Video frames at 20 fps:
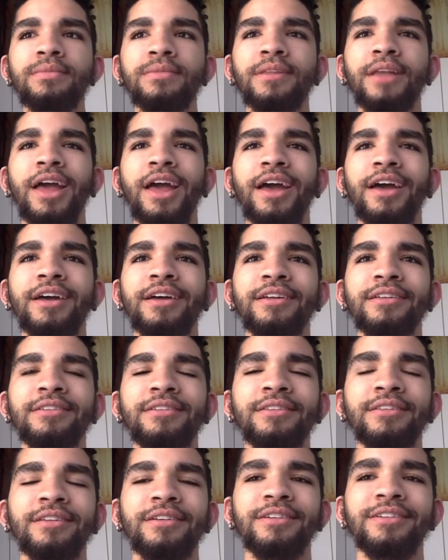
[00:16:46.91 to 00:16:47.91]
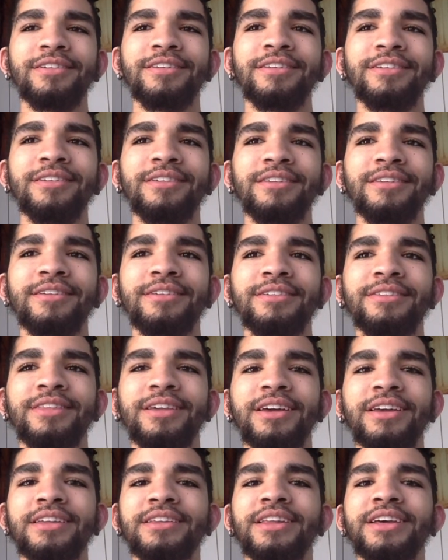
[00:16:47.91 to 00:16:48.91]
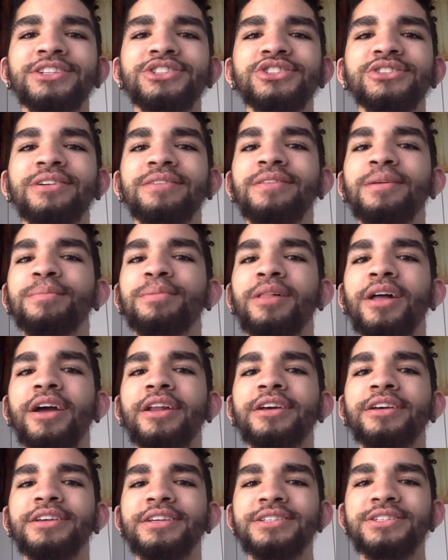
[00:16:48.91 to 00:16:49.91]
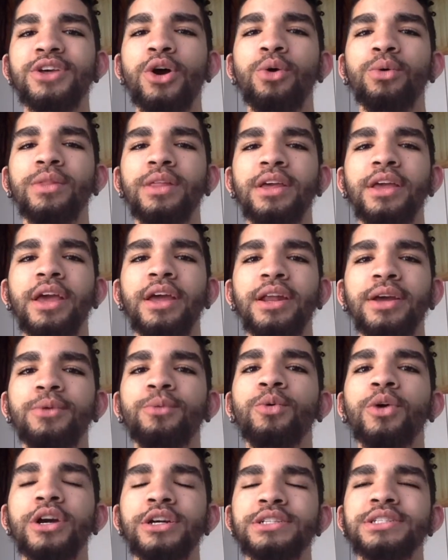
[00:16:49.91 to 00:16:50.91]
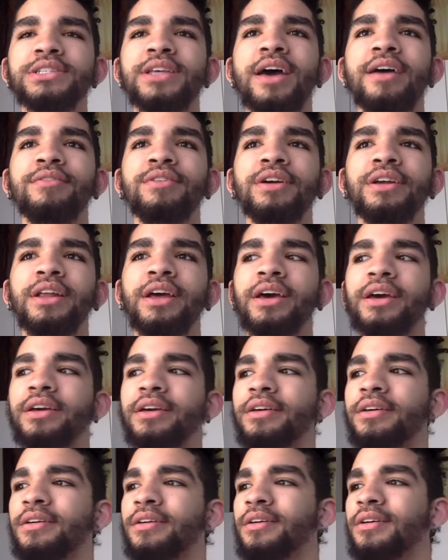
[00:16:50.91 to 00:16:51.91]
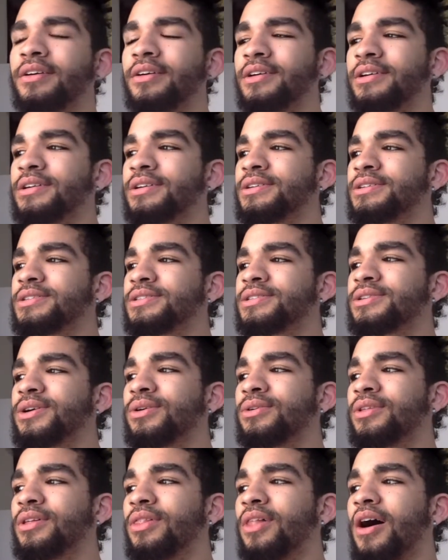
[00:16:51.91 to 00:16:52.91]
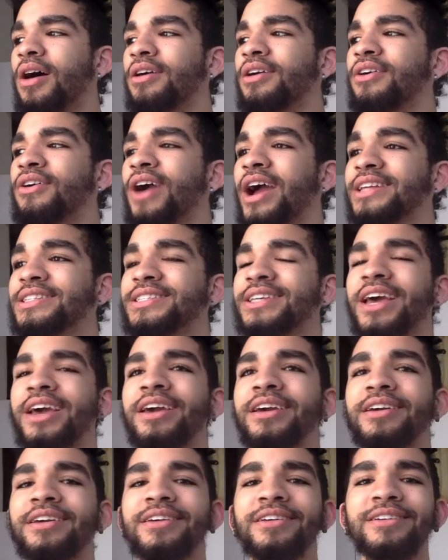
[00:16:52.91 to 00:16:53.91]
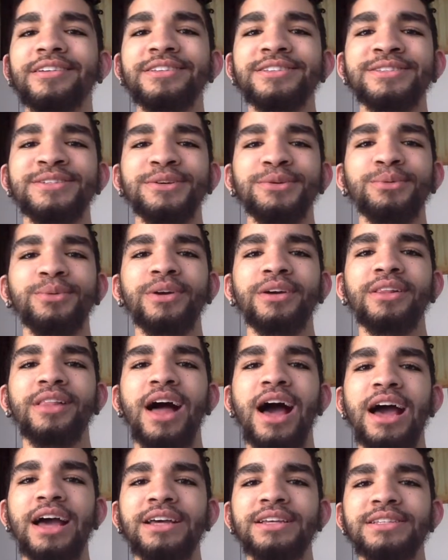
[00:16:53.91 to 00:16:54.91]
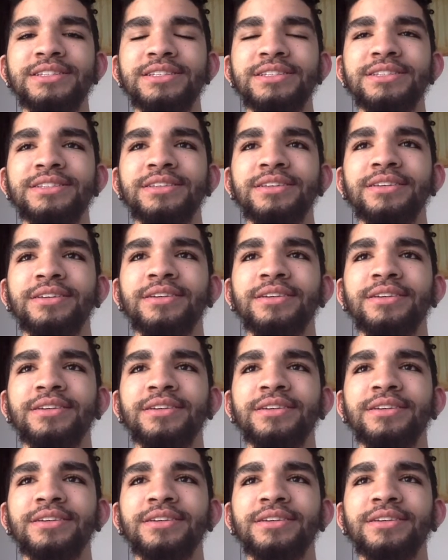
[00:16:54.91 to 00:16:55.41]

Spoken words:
And the condition of the planet is only getting worse every day. So, the longer I take to realize,